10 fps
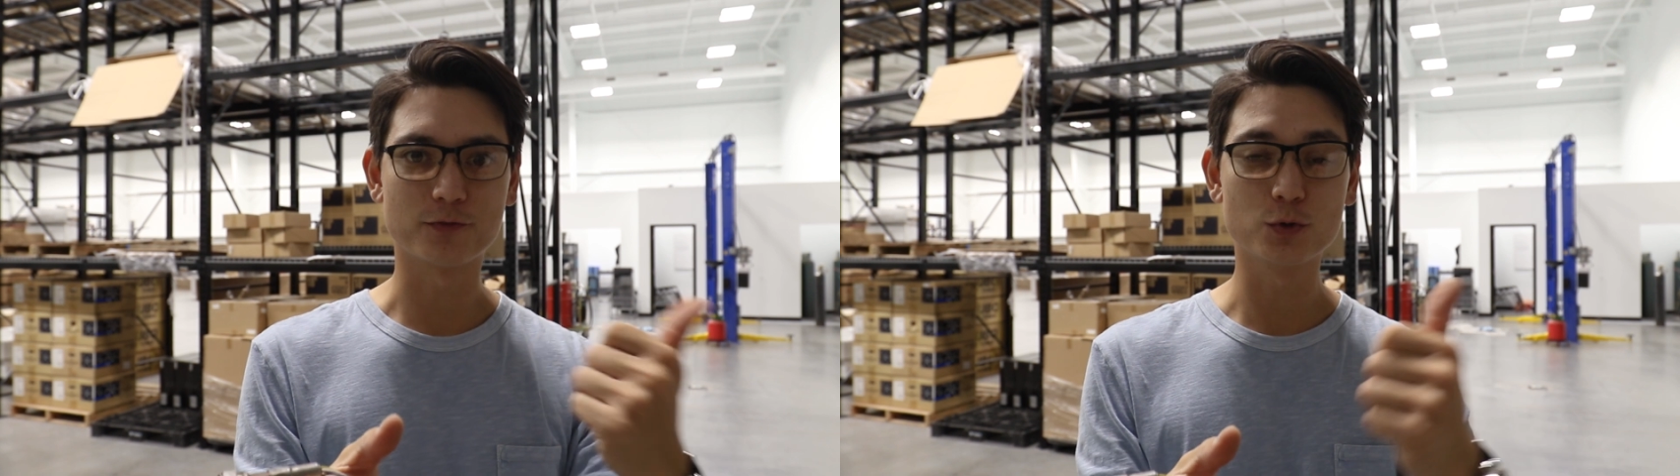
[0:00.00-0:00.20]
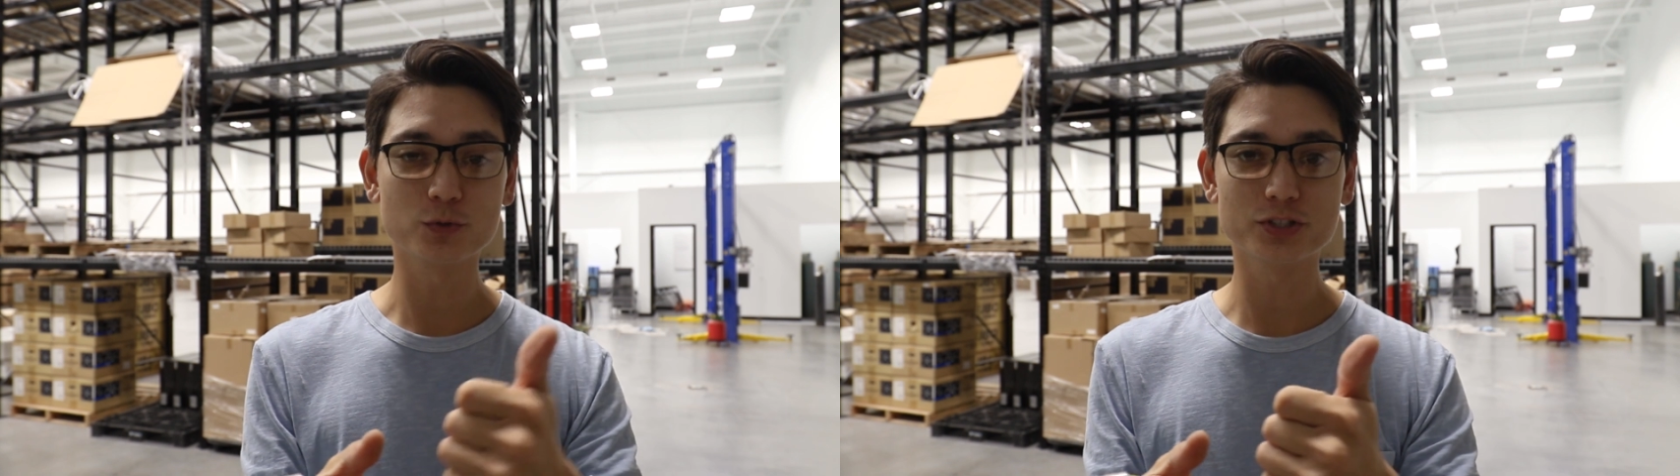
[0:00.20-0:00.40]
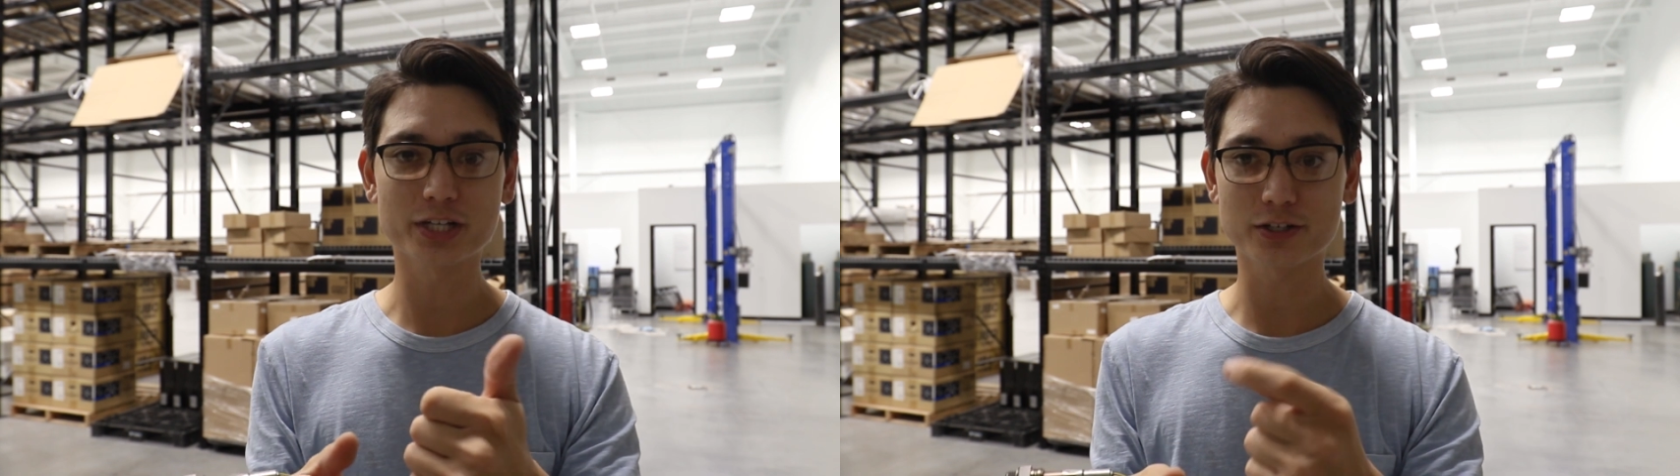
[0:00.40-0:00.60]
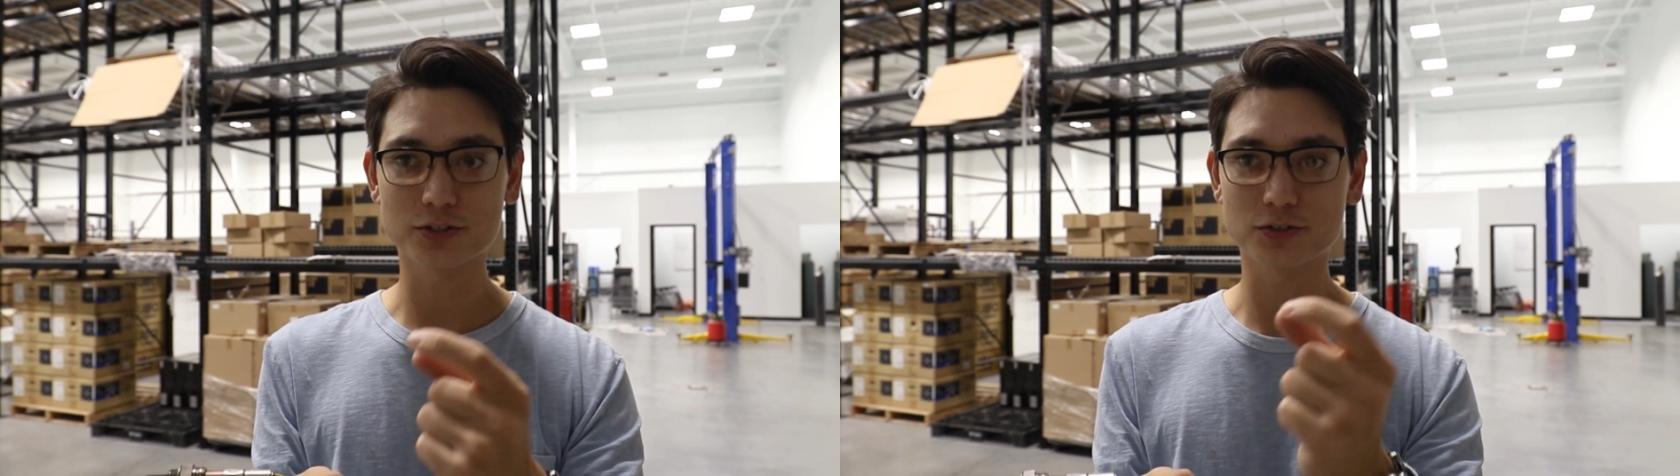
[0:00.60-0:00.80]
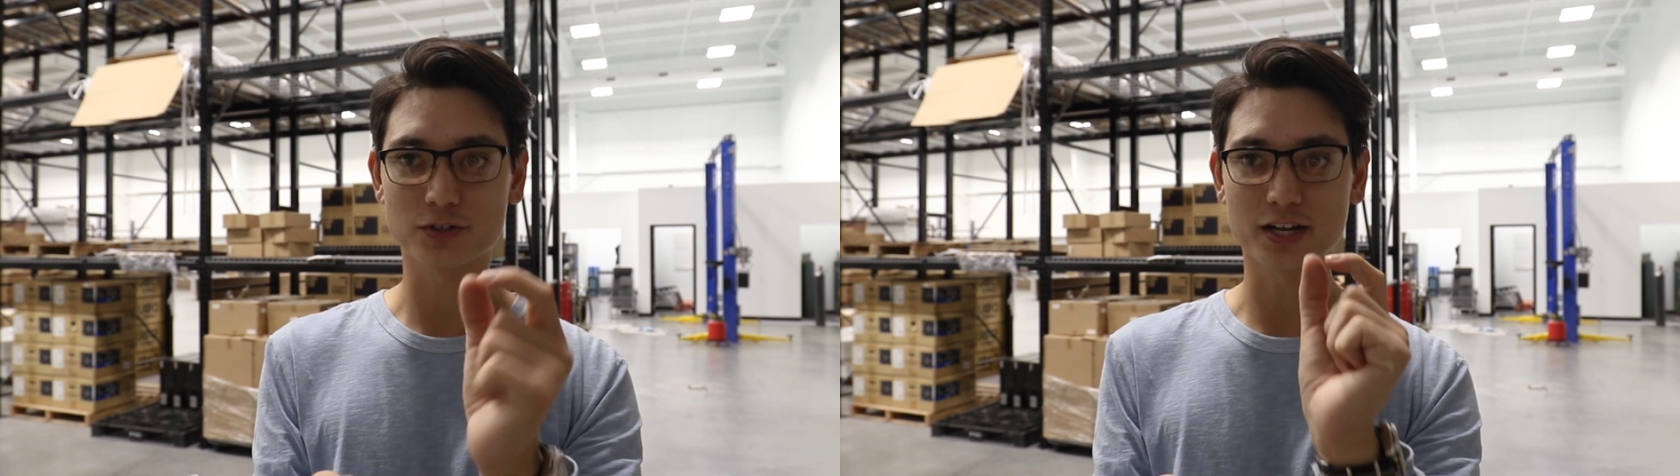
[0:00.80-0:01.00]
fuel
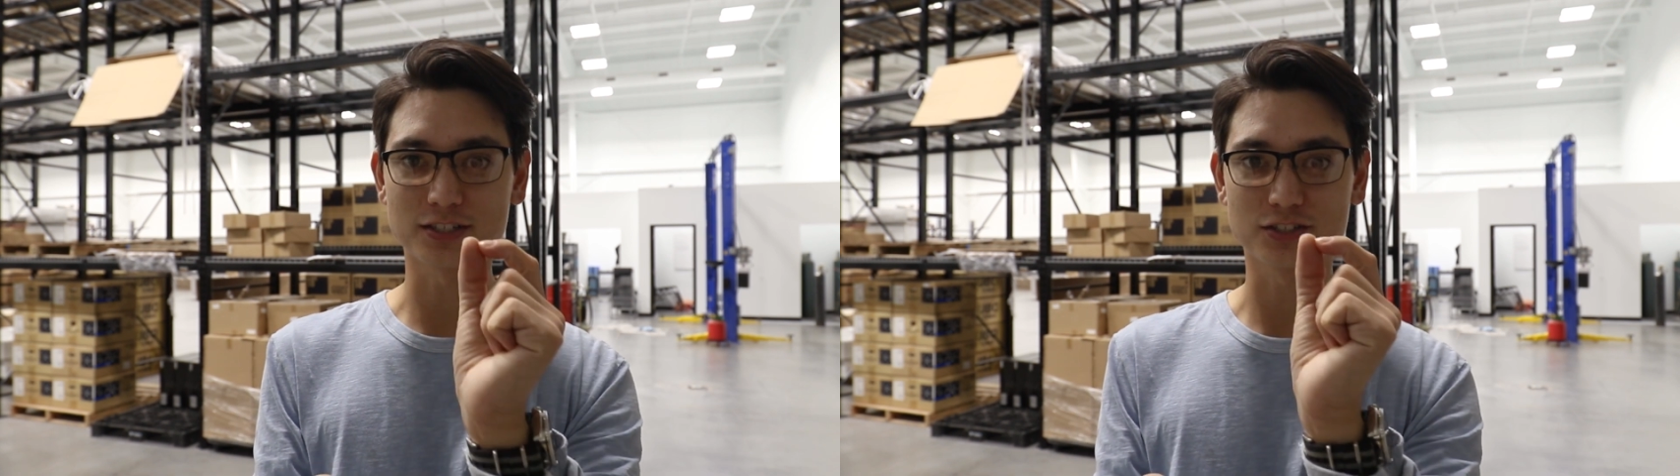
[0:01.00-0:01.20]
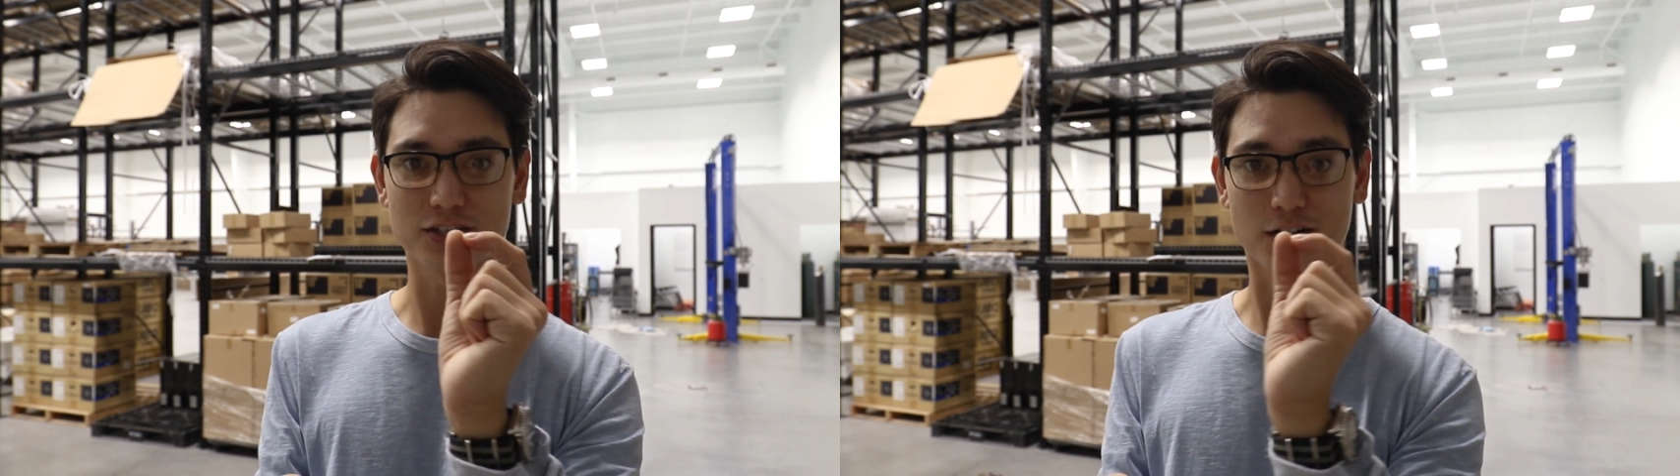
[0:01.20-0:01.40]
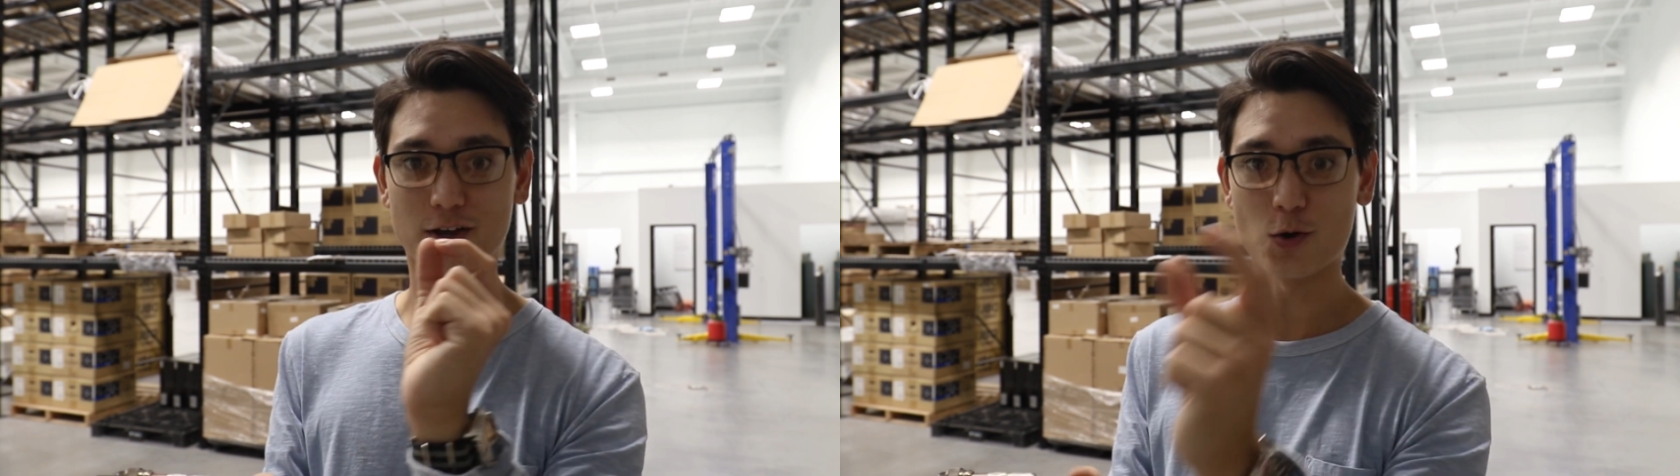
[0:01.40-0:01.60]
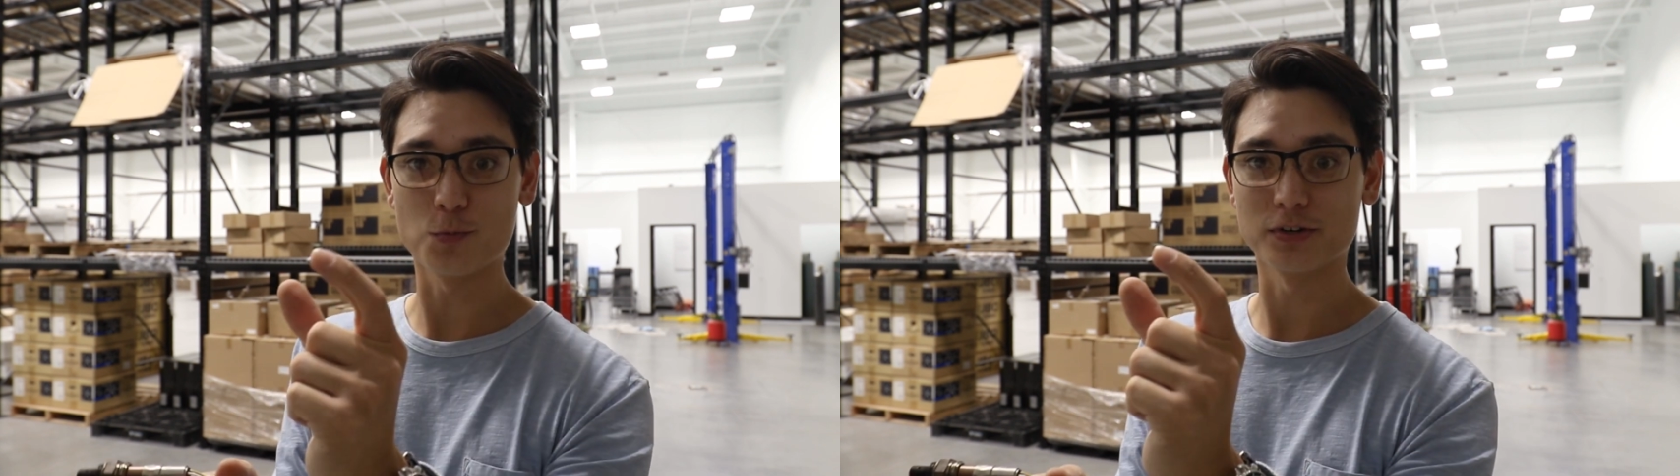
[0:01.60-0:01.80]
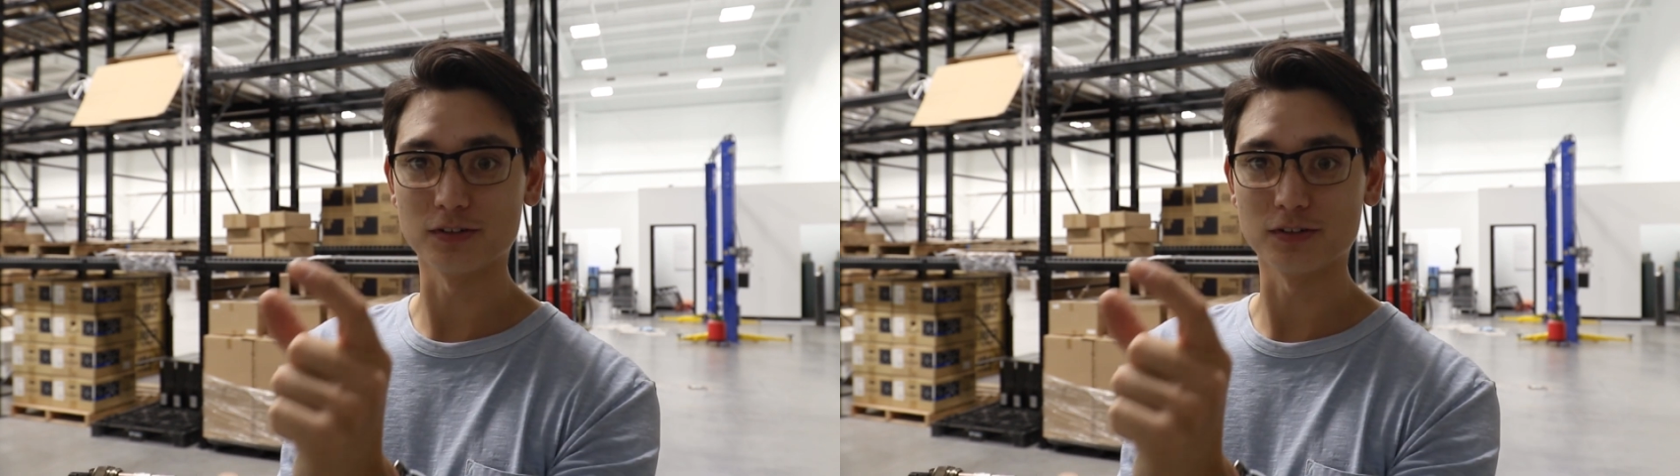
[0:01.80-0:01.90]
injector got stuck open